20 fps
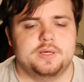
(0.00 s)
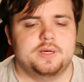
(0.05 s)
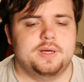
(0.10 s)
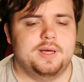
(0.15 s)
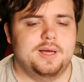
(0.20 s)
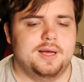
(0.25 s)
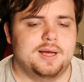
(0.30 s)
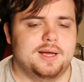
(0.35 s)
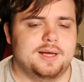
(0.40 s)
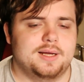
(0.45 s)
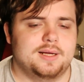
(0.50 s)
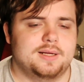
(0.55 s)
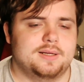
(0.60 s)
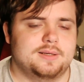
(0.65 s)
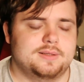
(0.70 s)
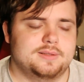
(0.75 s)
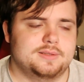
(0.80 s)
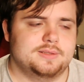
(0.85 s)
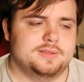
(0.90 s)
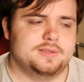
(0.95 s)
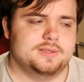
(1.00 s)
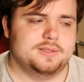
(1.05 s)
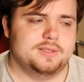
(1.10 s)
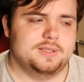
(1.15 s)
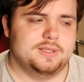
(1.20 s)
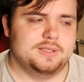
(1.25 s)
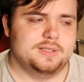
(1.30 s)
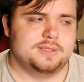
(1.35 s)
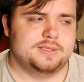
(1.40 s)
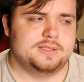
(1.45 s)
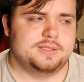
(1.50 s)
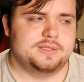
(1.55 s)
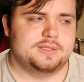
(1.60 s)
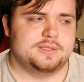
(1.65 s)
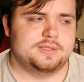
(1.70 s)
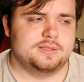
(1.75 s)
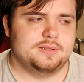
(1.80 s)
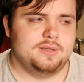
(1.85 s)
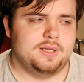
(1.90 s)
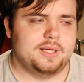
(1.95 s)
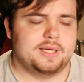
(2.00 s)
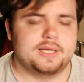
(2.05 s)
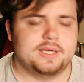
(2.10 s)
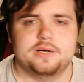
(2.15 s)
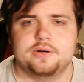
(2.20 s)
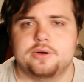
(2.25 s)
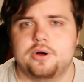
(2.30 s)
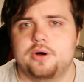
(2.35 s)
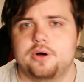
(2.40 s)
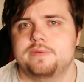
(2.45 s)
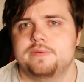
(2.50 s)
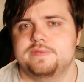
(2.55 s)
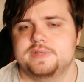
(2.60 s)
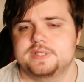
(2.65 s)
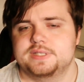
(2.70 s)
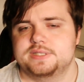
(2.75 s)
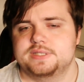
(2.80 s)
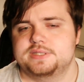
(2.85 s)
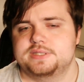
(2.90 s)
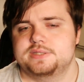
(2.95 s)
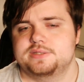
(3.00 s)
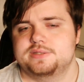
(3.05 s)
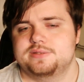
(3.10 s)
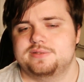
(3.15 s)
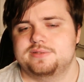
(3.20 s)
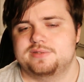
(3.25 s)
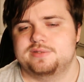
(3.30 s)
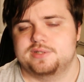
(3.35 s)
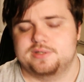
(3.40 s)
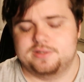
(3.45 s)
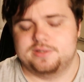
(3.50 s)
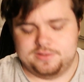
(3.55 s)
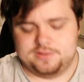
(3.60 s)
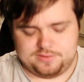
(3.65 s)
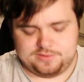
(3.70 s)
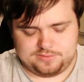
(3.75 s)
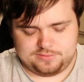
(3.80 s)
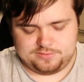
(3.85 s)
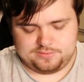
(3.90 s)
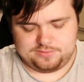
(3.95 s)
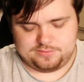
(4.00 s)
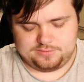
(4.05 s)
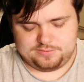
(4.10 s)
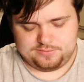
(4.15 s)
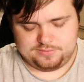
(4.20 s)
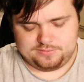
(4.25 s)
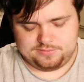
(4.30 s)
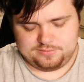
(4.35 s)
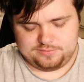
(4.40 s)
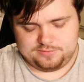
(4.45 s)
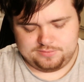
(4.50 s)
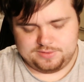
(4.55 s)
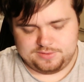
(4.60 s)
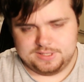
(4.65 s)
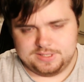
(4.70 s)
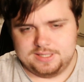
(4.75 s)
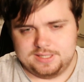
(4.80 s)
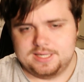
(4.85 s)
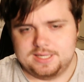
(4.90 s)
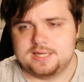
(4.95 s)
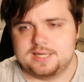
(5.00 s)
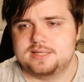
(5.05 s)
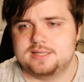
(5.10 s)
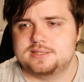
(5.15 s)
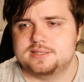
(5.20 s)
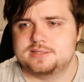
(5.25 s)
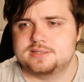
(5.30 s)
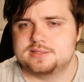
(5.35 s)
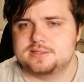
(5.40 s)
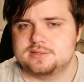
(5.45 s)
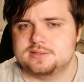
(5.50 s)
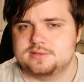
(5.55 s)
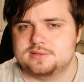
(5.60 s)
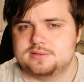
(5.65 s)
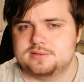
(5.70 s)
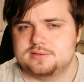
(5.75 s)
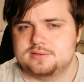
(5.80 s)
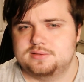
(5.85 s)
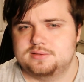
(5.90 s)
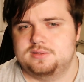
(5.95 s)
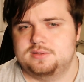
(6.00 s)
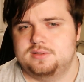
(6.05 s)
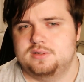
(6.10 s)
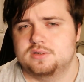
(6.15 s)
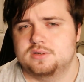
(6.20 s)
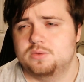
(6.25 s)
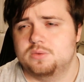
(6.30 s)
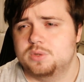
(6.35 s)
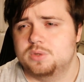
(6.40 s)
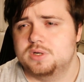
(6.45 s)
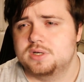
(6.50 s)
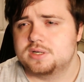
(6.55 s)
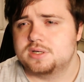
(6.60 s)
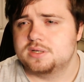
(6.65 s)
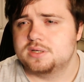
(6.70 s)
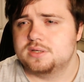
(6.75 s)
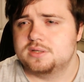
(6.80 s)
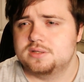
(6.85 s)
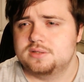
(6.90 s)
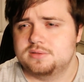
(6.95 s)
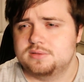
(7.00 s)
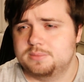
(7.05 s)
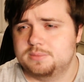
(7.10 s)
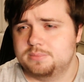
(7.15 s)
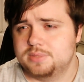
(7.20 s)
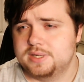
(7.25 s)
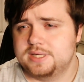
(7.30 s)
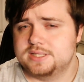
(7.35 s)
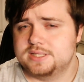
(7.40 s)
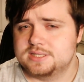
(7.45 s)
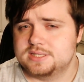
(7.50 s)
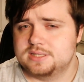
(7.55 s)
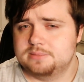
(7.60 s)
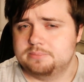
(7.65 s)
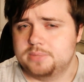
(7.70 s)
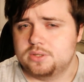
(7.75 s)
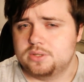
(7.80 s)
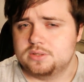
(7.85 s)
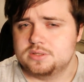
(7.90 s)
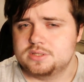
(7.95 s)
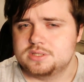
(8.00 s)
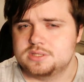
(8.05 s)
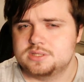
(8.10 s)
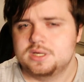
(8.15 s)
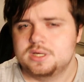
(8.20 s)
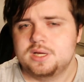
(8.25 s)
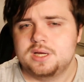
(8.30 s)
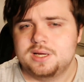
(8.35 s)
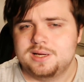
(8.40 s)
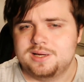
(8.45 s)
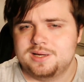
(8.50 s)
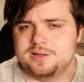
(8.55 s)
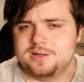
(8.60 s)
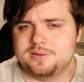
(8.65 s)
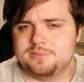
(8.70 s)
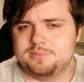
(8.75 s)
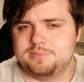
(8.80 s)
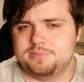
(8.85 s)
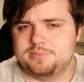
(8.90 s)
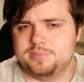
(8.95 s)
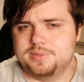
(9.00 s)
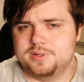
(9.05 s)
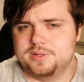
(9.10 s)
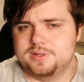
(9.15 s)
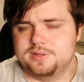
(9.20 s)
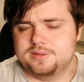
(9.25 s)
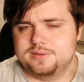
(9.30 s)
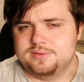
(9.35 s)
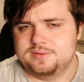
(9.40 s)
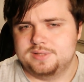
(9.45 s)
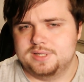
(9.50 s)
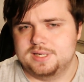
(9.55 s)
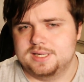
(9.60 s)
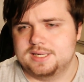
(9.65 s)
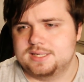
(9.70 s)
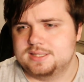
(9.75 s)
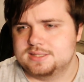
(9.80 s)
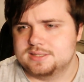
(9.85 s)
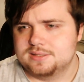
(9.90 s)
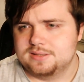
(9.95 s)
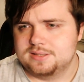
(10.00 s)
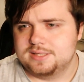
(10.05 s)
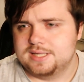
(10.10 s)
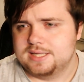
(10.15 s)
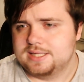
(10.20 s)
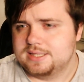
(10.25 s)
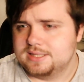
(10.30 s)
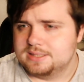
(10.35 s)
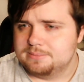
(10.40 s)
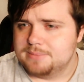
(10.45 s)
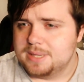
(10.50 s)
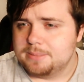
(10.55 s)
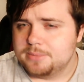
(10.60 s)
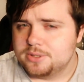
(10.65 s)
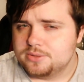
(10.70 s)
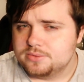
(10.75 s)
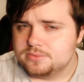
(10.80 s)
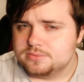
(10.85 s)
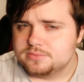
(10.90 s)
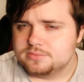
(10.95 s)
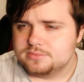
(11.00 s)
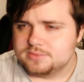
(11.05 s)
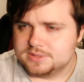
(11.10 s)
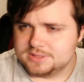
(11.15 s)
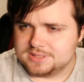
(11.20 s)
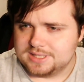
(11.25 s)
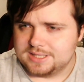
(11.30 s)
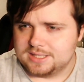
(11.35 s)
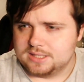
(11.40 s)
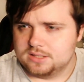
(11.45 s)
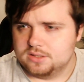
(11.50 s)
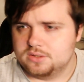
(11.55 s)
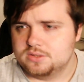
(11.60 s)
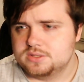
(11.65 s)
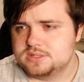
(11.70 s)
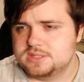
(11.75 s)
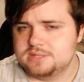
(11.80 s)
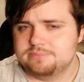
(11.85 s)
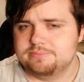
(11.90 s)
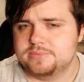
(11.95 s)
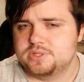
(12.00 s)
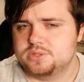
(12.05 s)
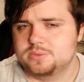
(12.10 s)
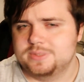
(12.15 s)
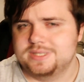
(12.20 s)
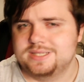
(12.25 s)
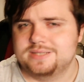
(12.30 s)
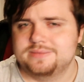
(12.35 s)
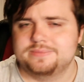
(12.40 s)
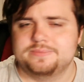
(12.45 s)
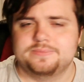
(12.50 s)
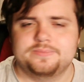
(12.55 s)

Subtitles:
And it's like in an office that the legs are a worker, the brain is the boss, but the legs aren't getting the memo. It's getting lost in between.